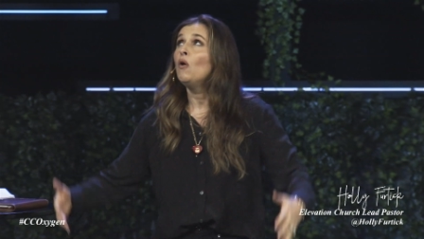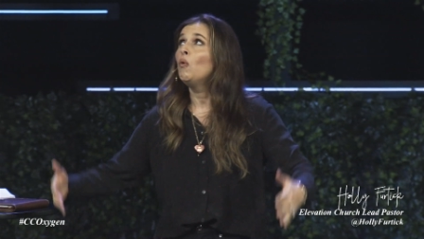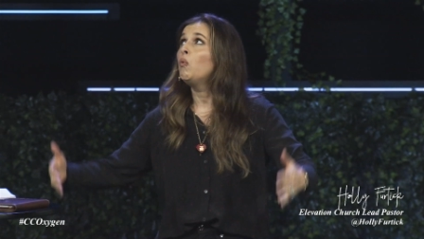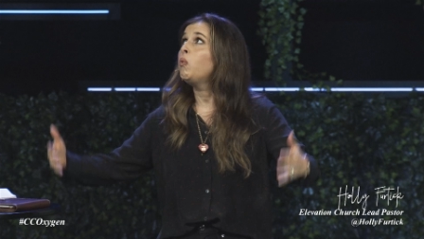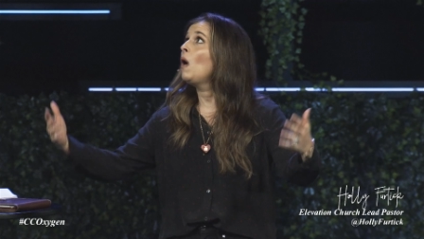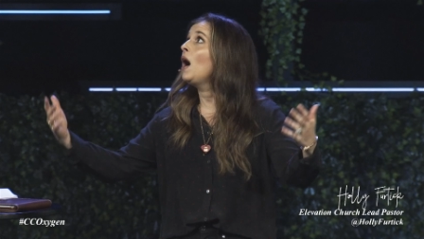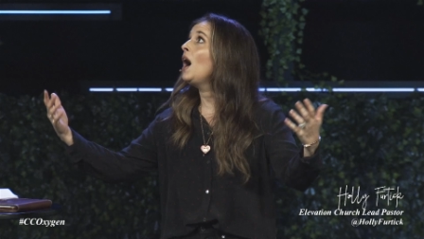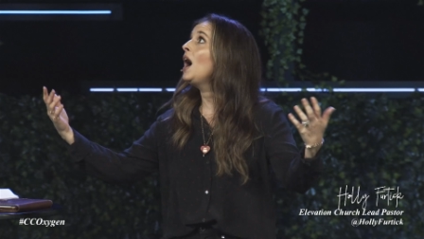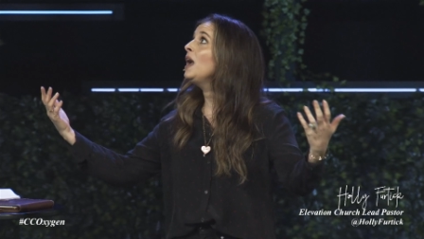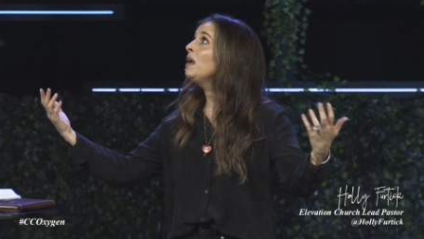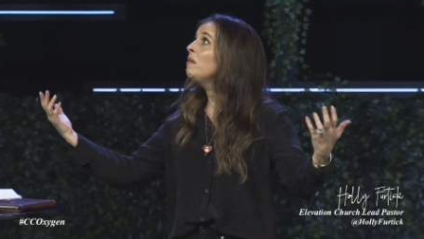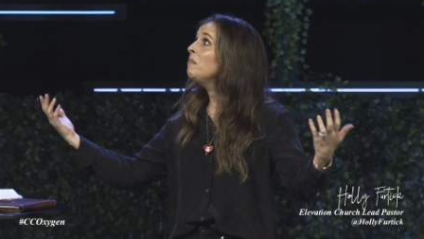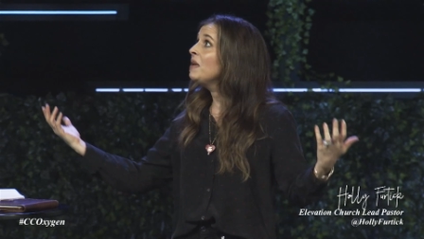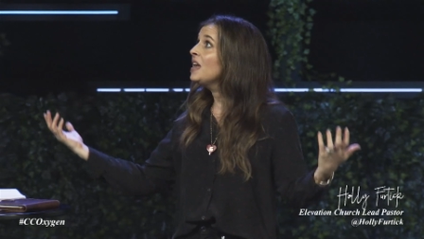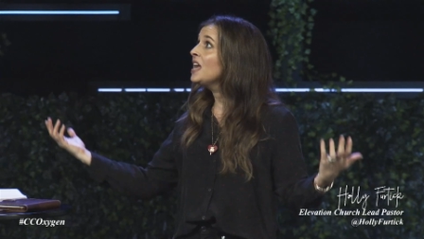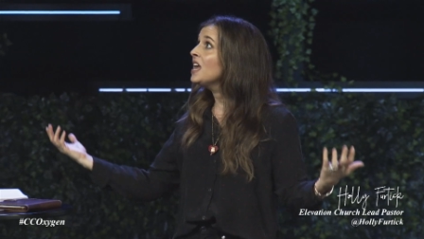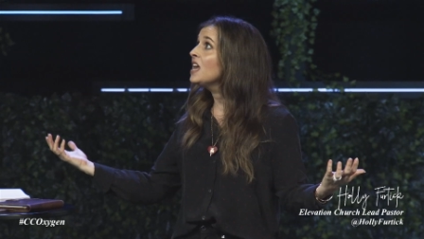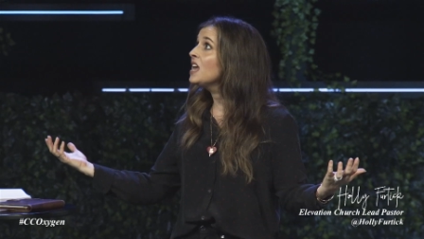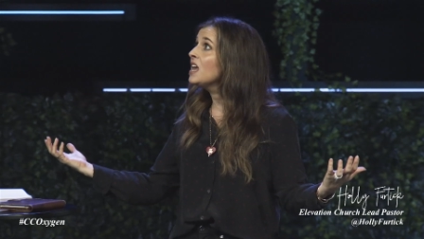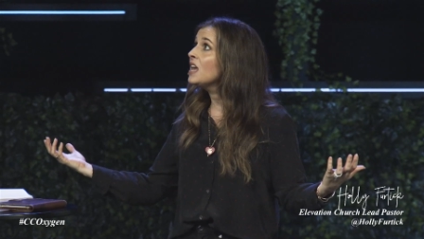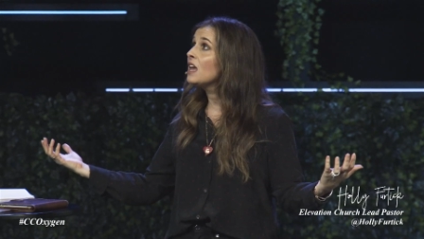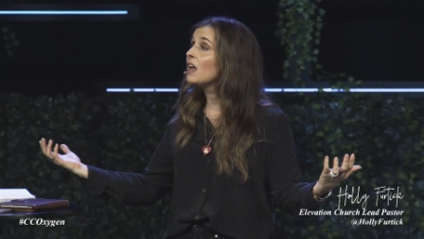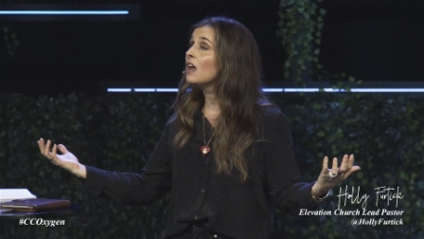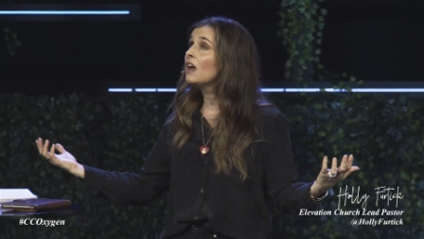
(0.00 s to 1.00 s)
Why
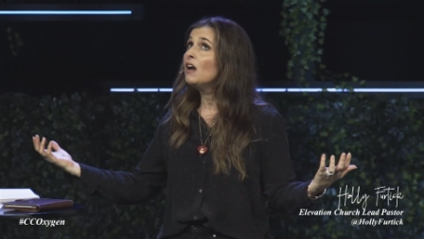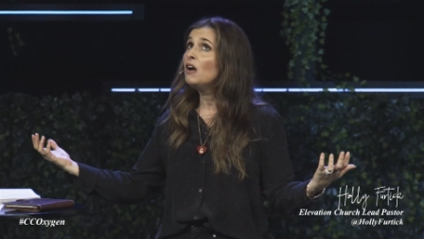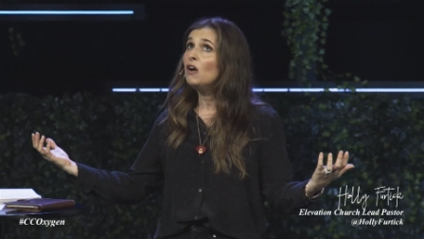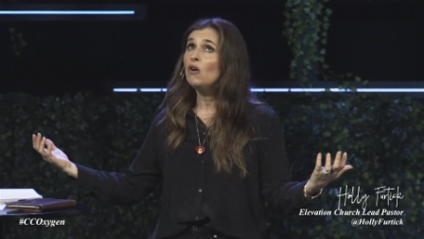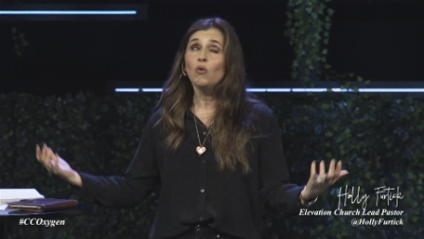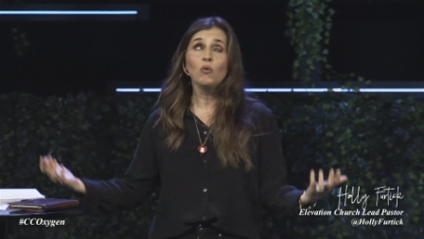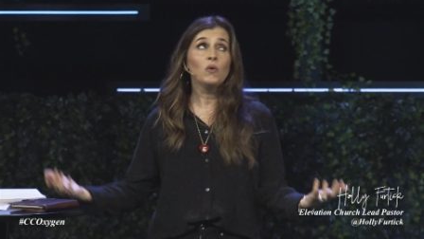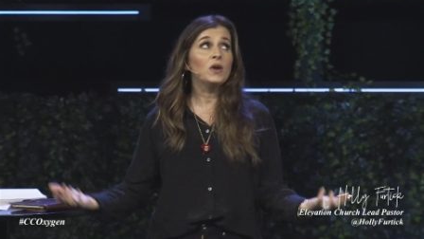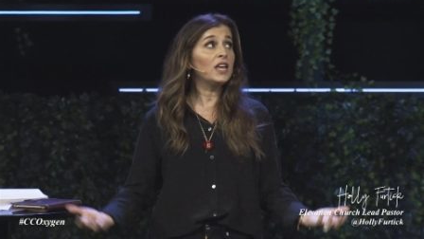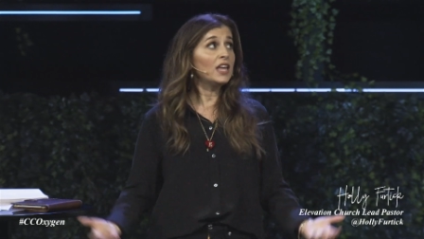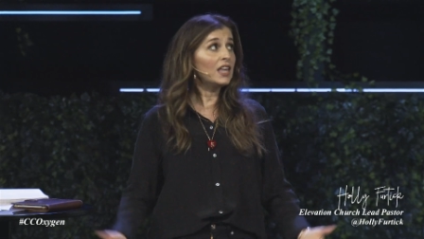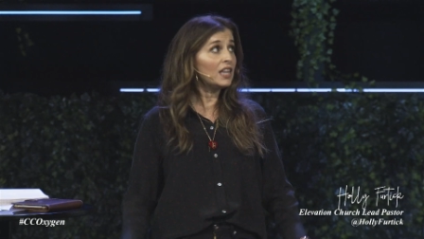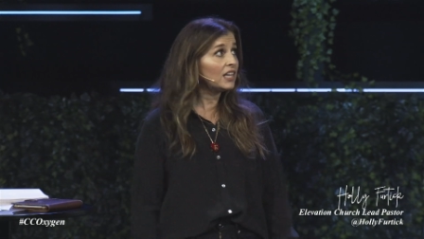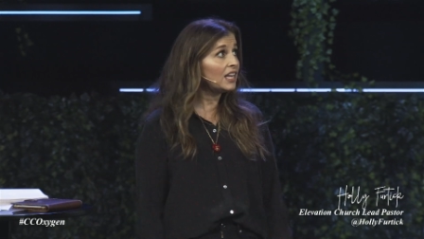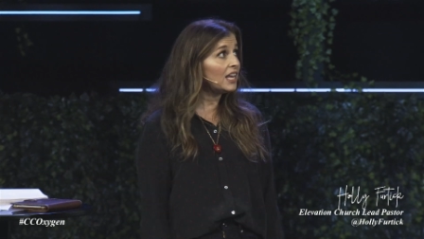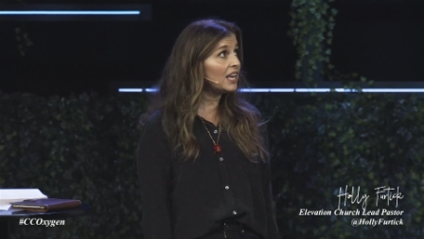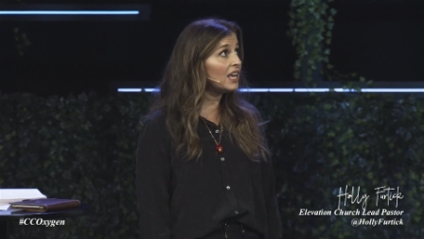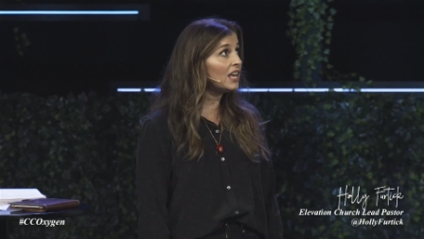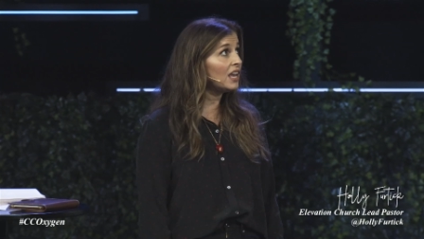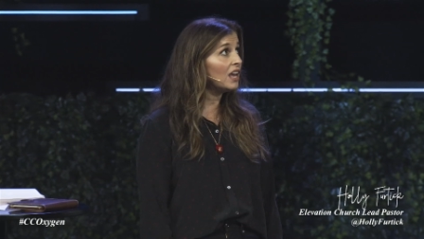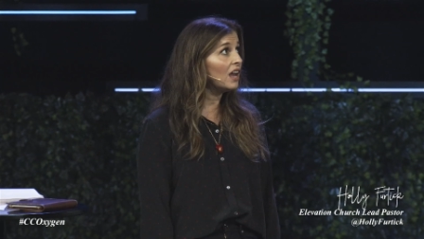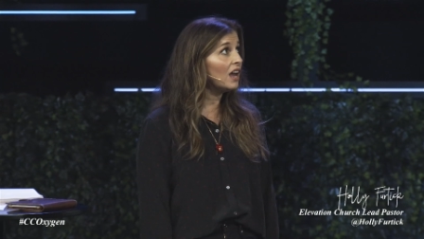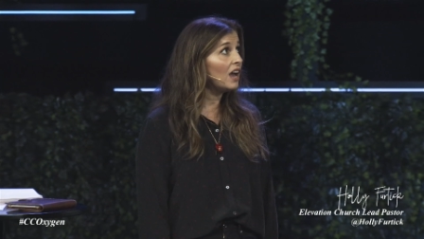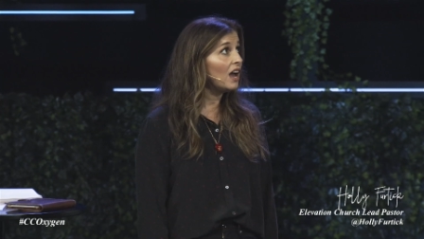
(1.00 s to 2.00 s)
me?
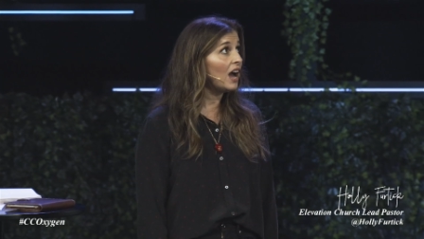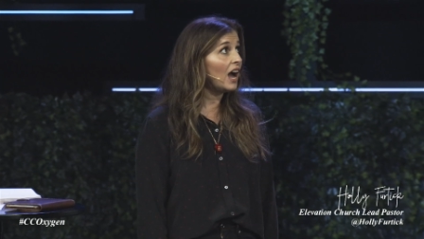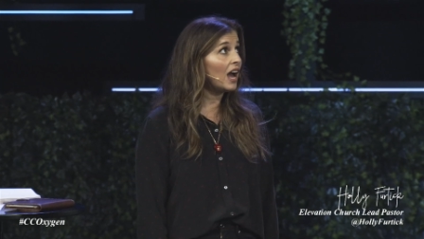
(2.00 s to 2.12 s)
Really?